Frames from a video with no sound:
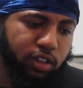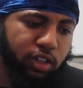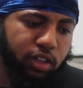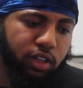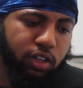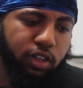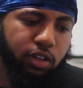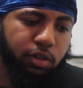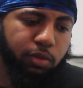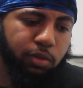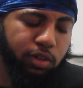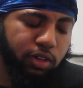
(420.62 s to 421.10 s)

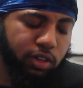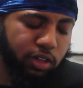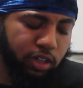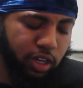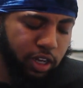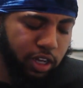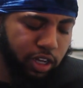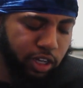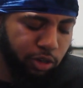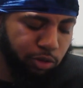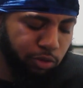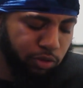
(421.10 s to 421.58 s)
Tay, my nigga
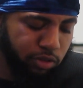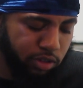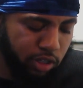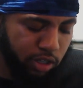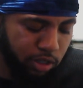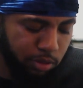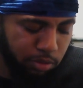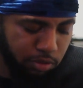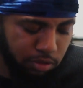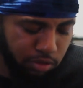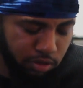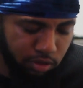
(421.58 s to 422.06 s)
Aaron
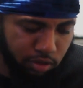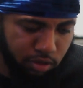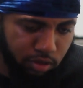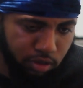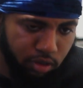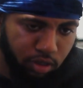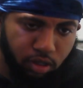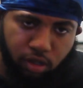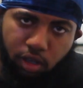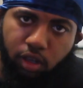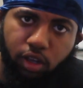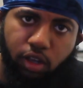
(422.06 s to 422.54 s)
type shit,
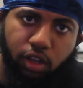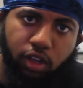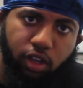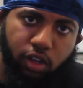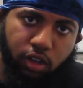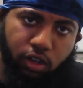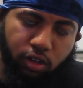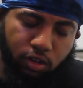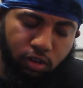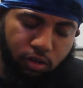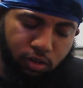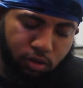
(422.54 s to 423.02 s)

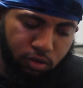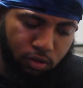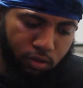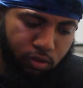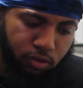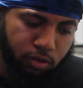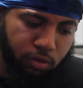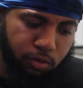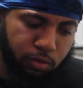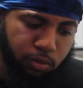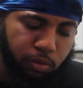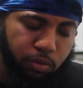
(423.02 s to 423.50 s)
and
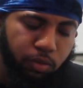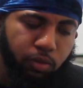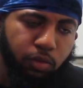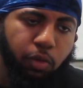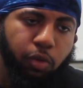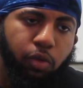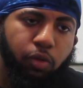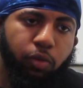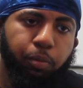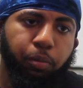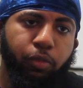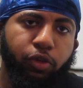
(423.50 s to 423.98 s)
um,
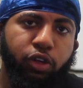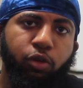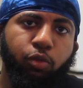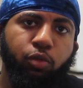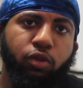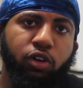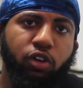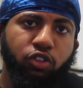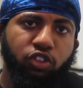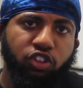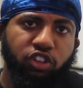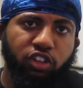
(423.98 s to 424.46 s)
big
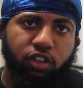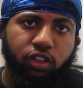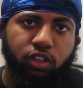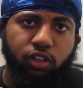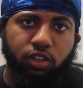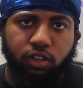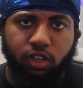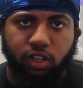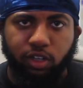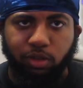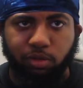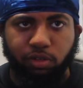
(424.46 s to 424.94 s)
bro chizzy
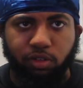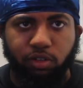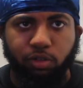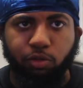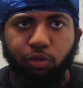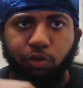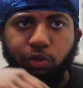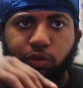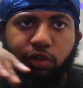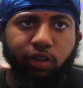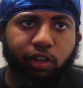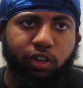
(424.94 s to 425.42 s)
type shit.
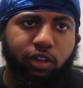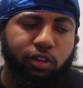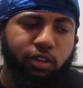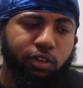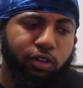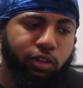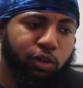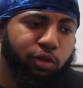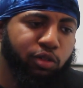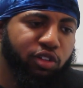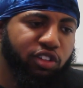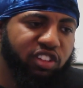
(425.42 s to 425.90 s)
We was all
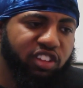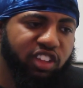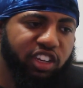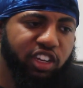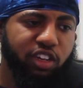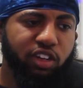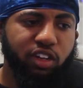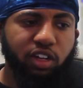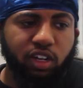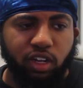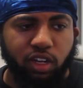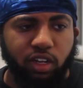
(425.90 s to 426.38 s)
on just
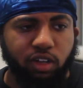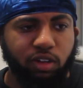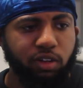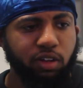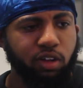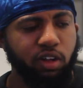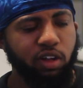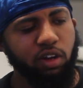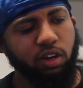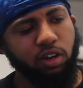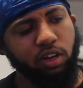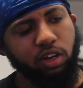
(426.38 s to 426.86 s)
thinking like,
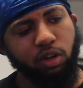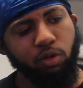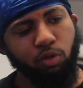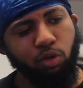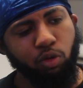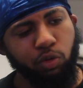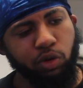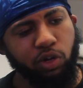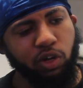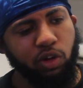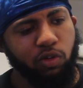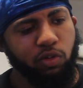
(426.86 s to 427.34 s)
damn,
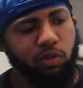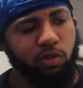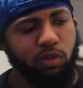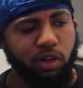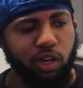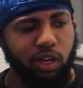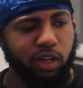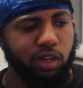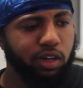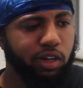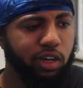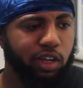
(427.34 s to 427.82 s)
what we gonna
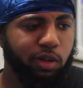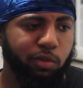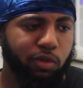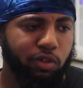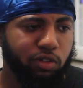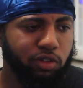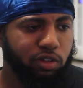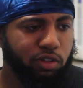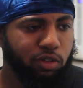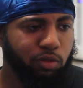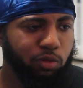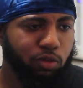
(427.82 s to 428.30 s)
like name
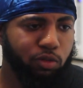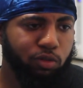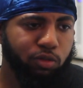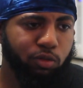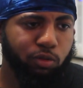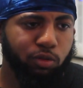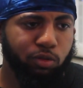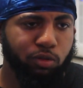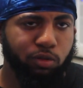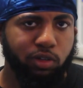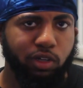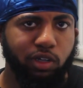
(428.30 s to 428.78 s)
ourselves whoop the
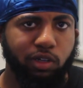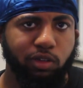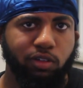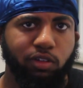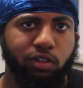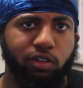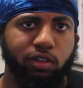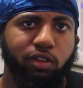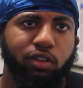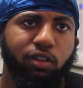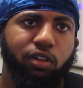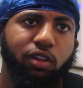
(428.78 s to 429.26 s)
whoop type
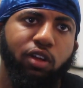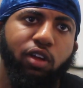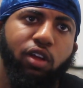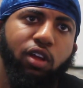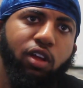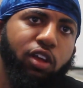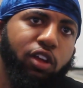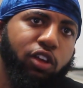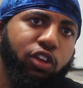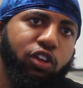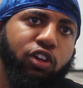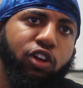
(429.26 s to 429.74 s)
shit.
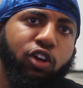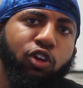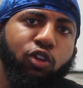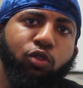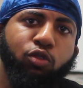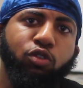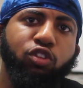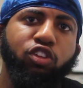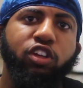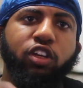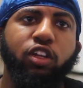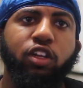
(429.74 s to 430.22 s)
You
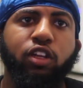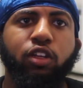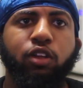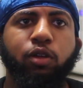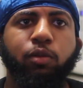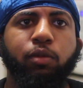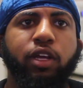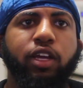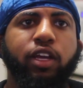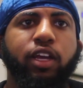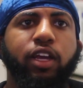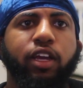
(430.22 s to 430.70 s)
know, chilling
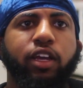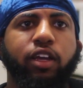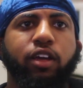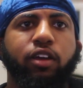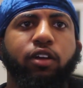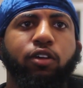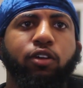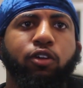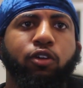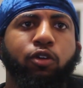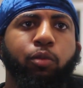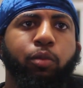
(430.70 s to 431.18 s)
them they had
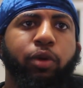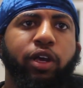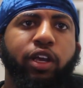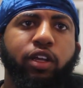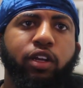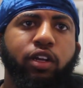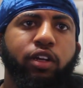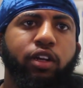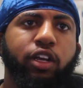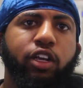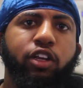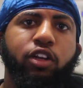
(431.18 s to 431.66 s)
um back
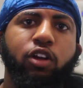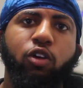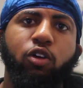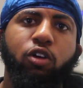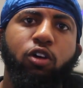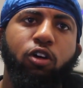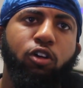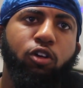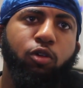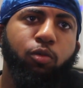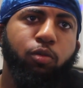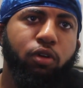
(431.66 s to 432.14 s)
in the day, you know,
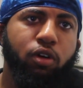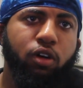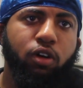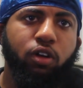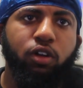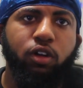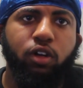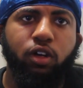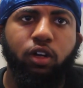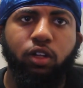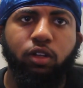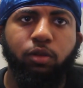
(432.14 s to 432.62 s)
Carter Park
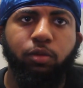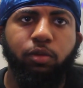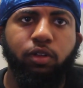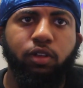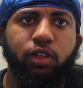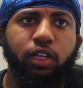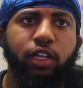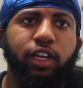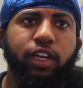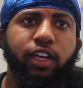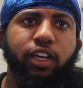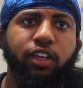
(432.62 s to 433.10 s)
and all them
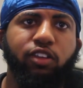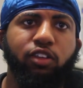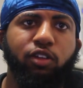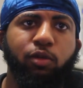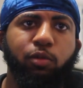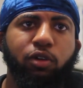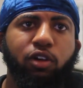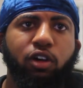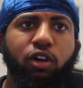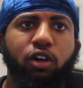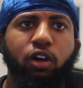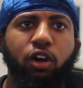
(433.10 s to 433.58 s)
they had
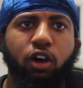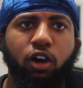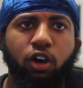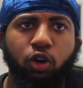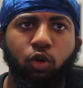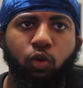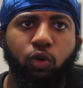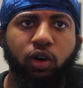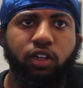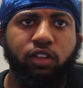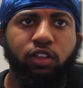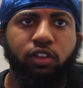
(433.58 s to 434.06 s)
something
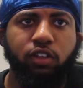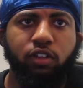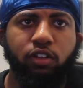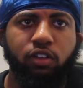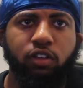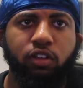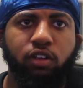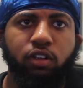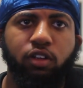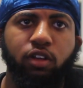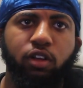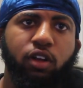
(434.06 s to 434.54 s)
called
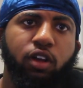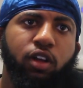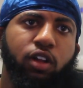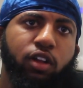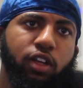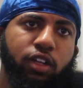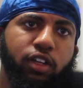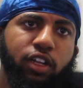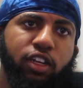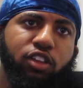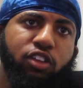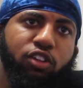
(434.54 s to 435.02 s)
OYG. Yeah.
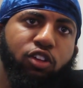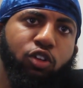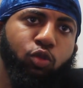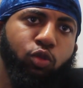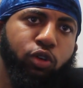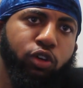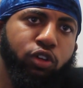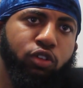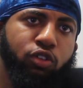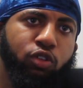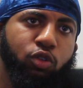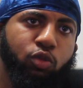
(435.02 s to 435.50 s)
Like that's the
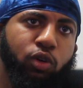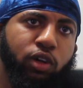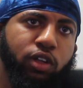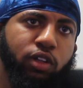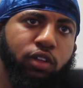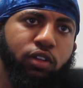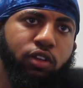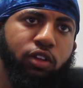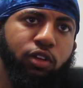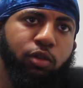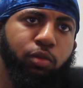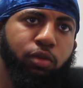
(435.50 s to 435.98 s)
original
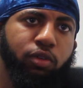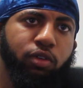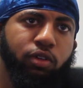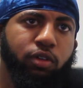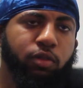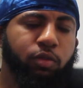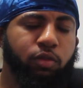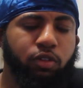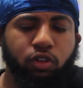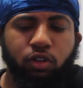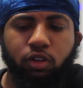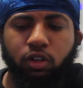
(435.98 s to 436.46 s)
YG
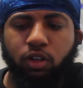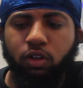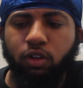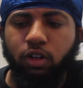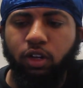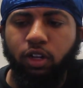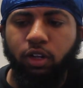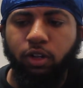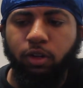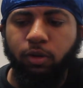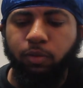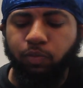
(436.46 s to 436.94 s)
but you know,
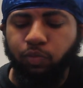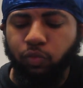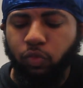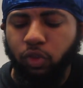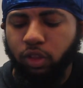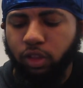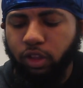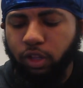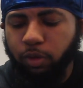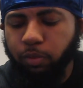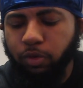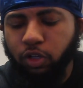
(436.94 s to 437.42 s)
like
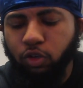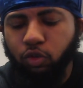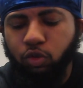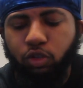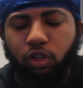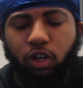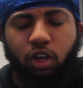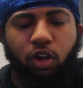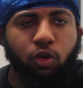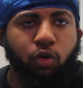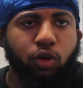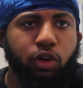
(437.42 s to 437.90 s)
them niggas
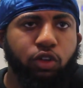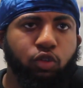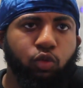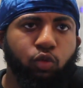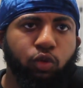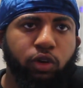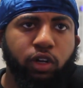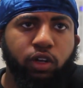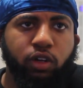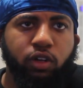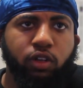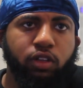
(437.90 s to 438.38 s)
always
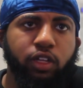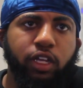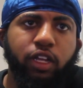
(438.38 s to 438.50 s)
around it.